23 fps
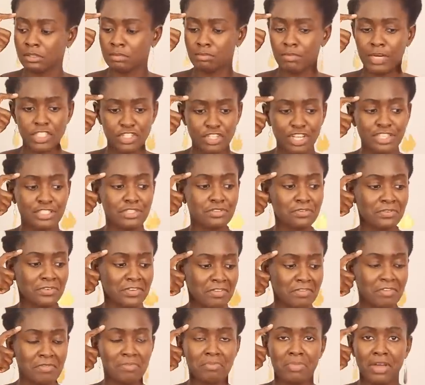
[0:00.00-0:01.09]
my chances of
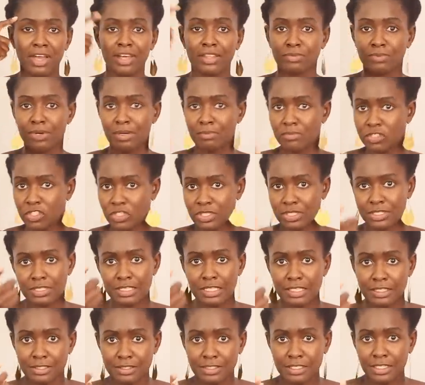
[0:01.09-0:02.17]
giving birth when I'm just
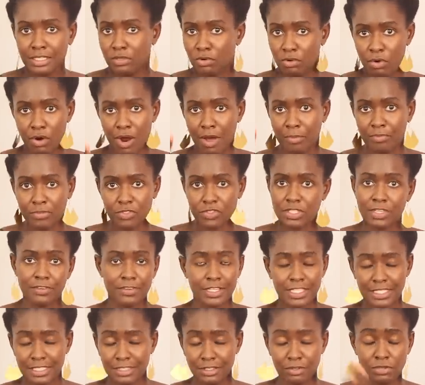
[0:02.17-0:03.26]
16 or I'm
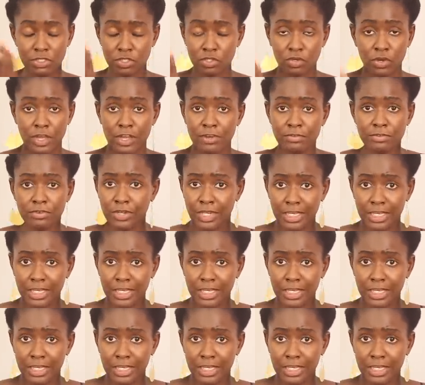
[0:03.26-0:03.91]
17 or so ever.